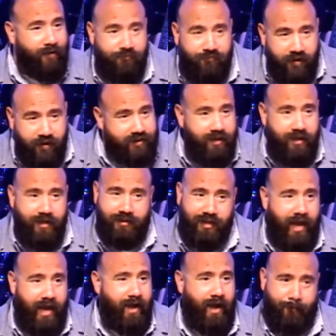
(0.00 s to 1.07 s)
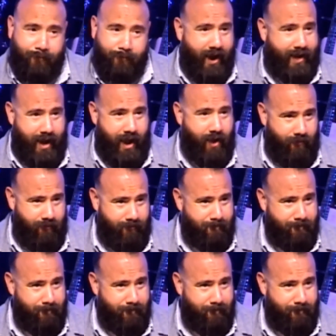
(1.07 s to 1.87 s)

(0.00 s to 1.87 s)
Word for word: on fixing this thing up right now.